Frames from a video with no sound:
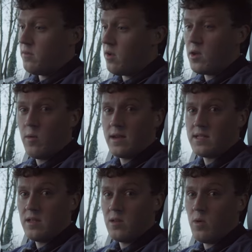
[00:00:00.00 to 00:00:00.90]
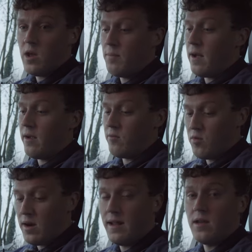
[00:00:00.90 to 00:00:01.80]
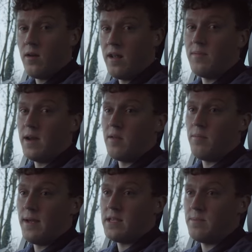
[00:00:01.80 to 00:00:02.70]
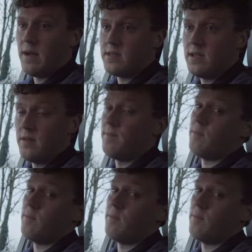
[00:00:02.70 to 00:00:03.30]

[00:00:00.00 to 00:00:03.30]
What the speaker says: Not the quickest thing in the world, but I really don't have many complaints about it.